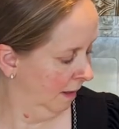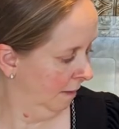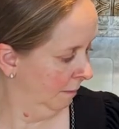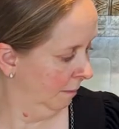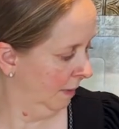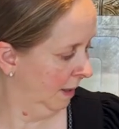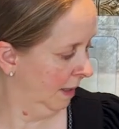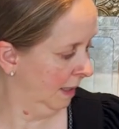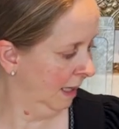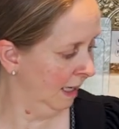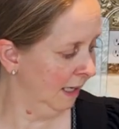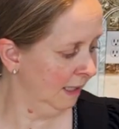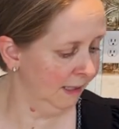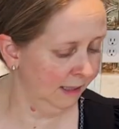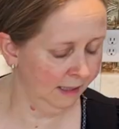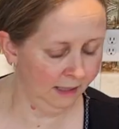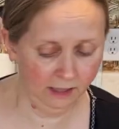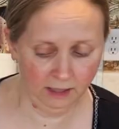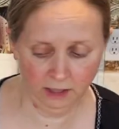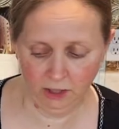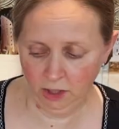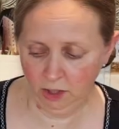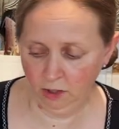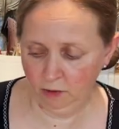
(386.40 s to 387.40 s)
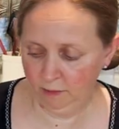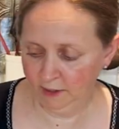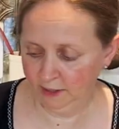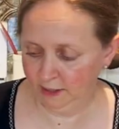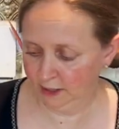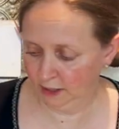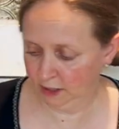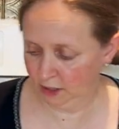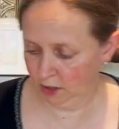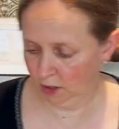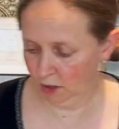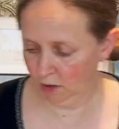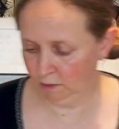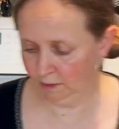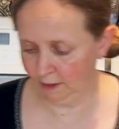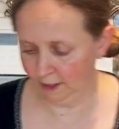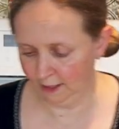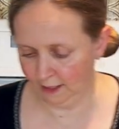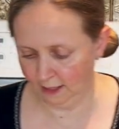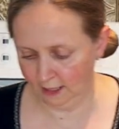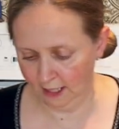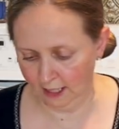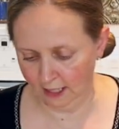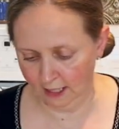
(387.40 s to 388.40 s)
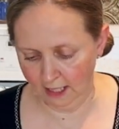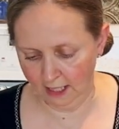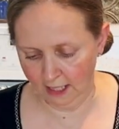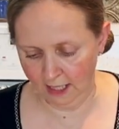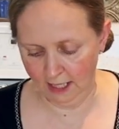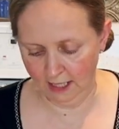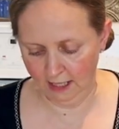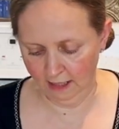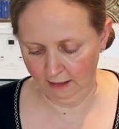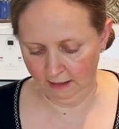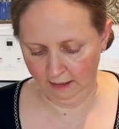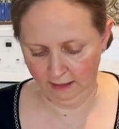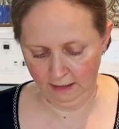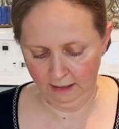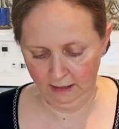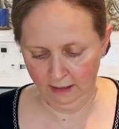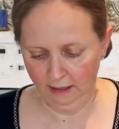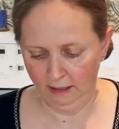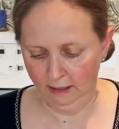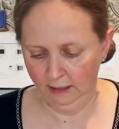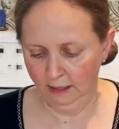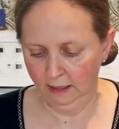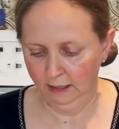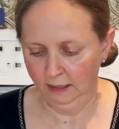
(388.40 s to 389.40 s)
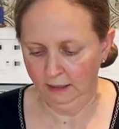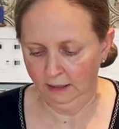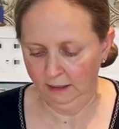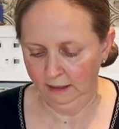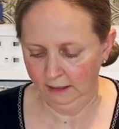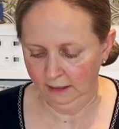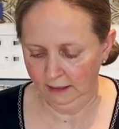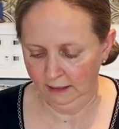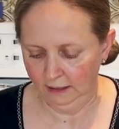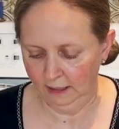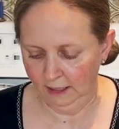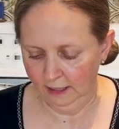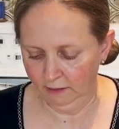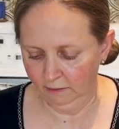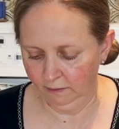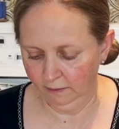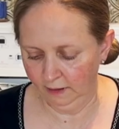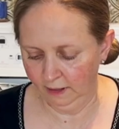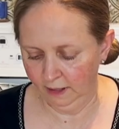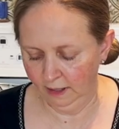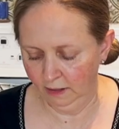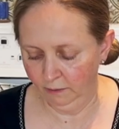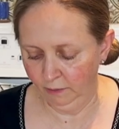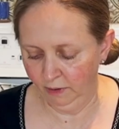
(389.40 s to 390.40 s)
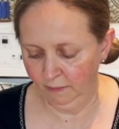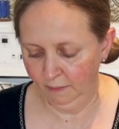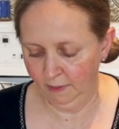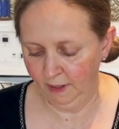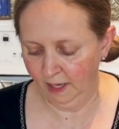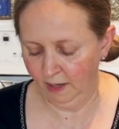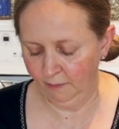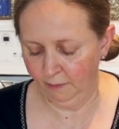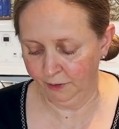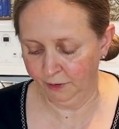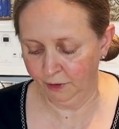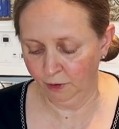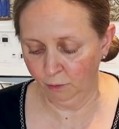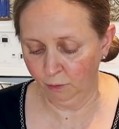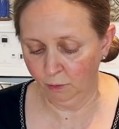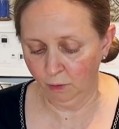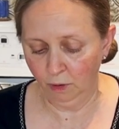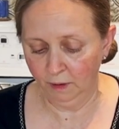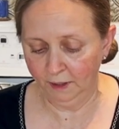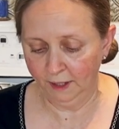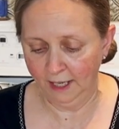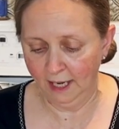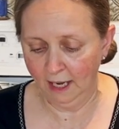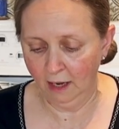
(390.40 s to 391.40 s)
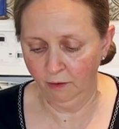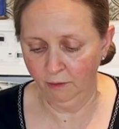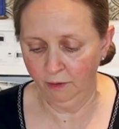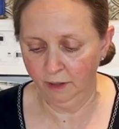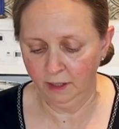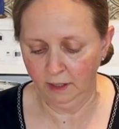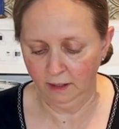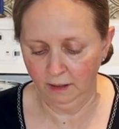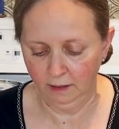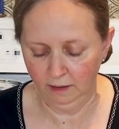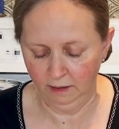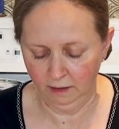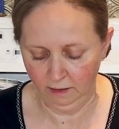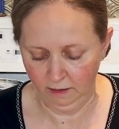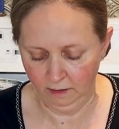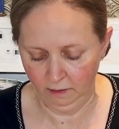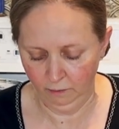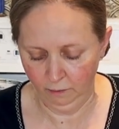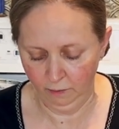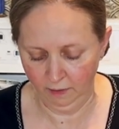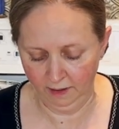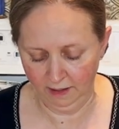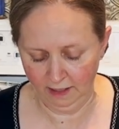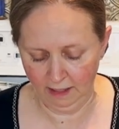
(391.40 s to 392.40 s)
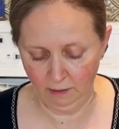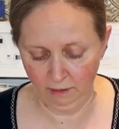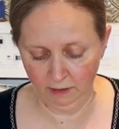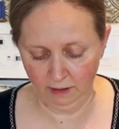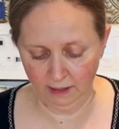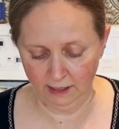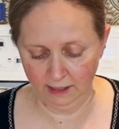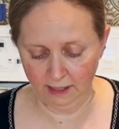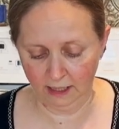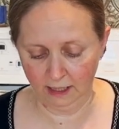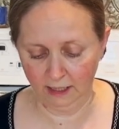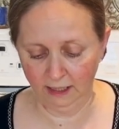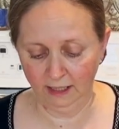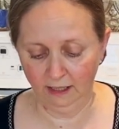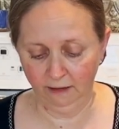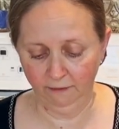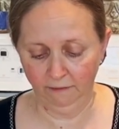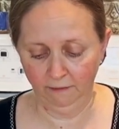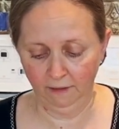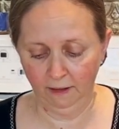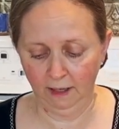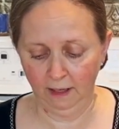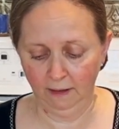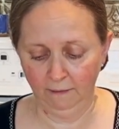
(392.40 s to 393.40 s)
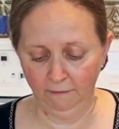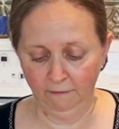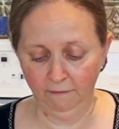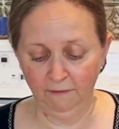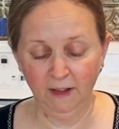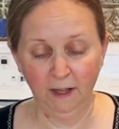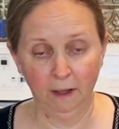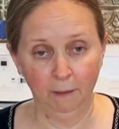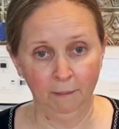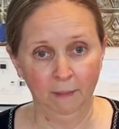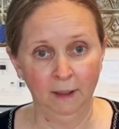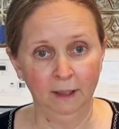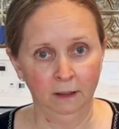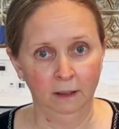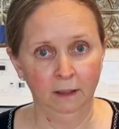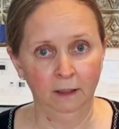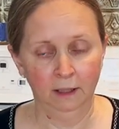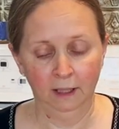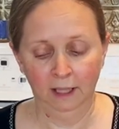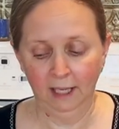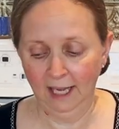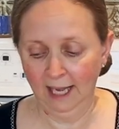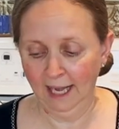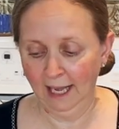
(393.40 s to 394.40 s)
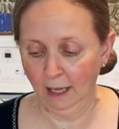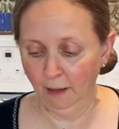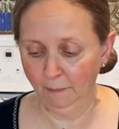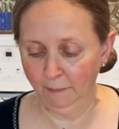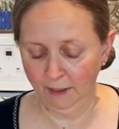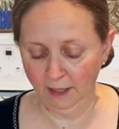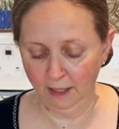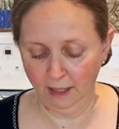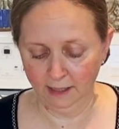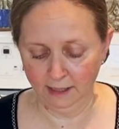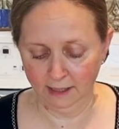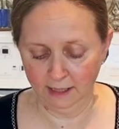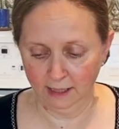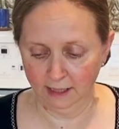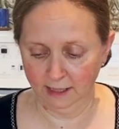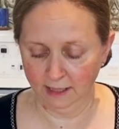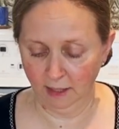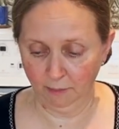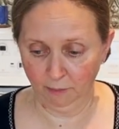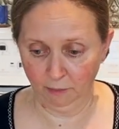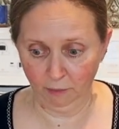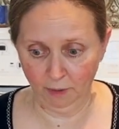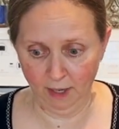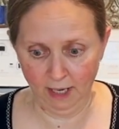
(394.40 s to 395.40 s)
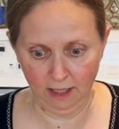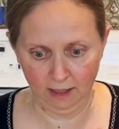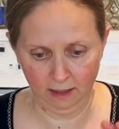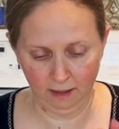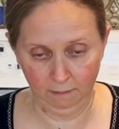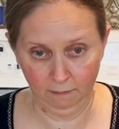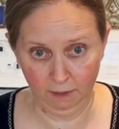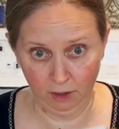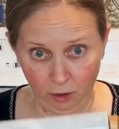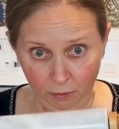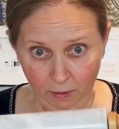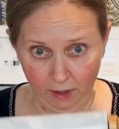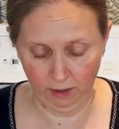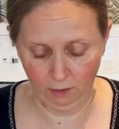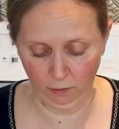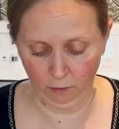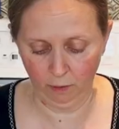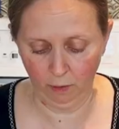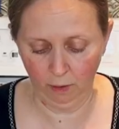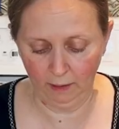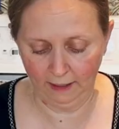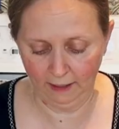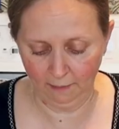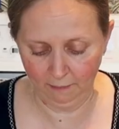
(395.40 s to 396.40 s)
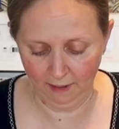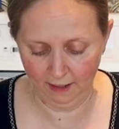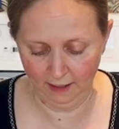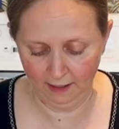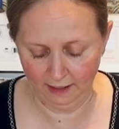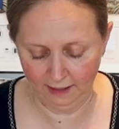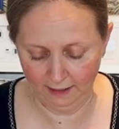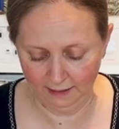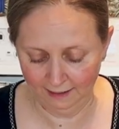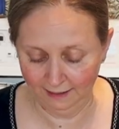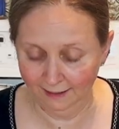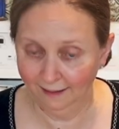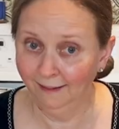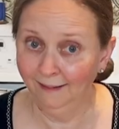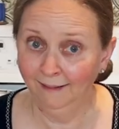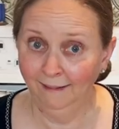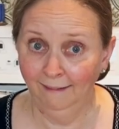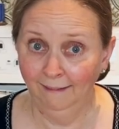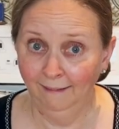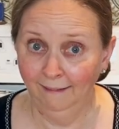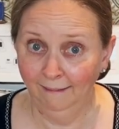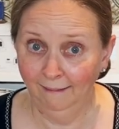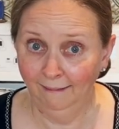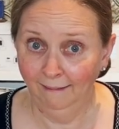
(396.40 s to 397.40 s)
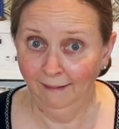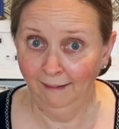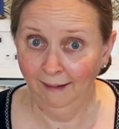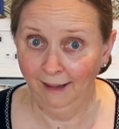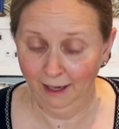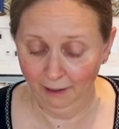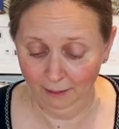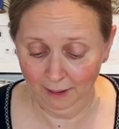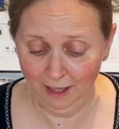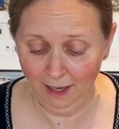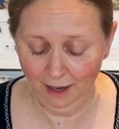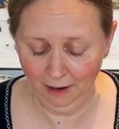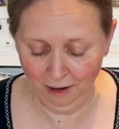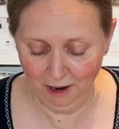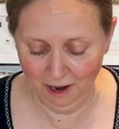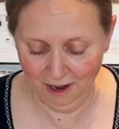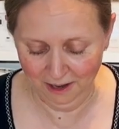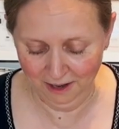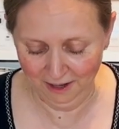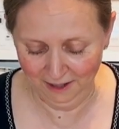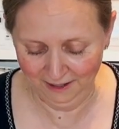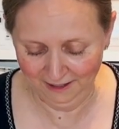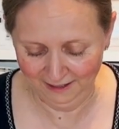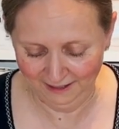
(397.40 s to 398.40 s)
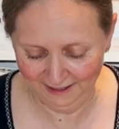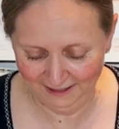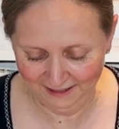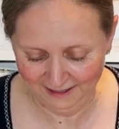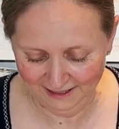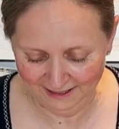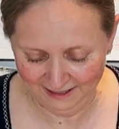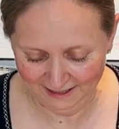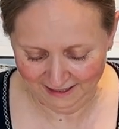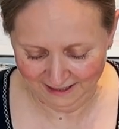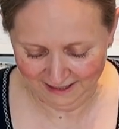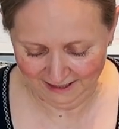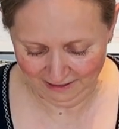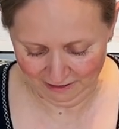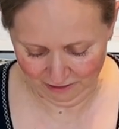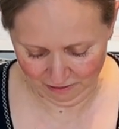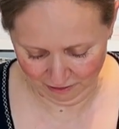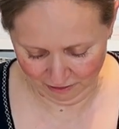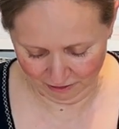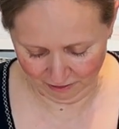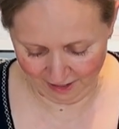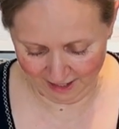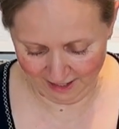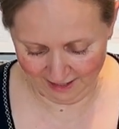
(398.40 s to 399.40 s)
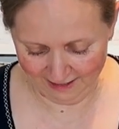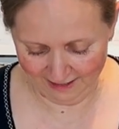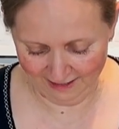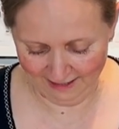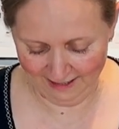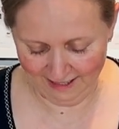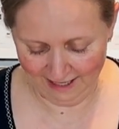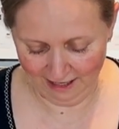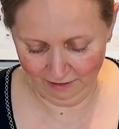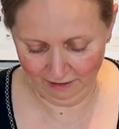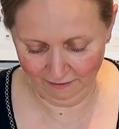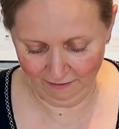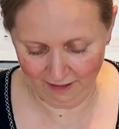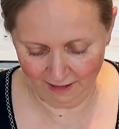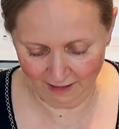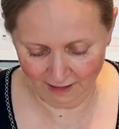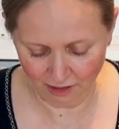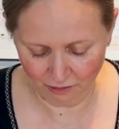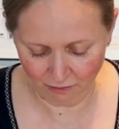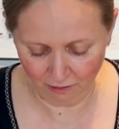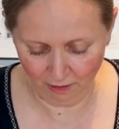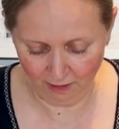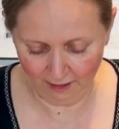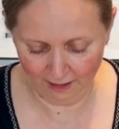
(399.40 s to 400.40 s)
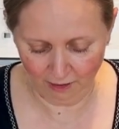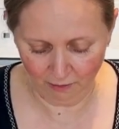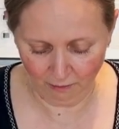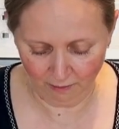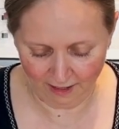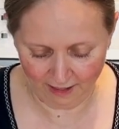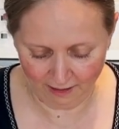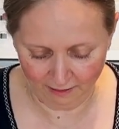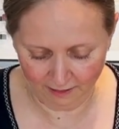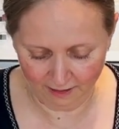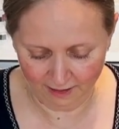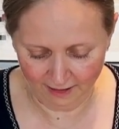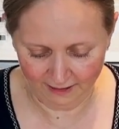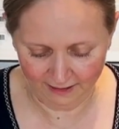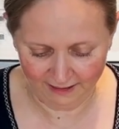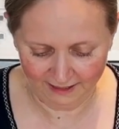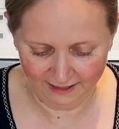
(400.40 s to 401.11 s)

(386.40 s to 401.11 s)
Because the dough is so sticky, I don't think we'd be able to roll it out without this cling film helping us to separate between the rolling pin. Here we go. Oh, great. Now everything's rolling around.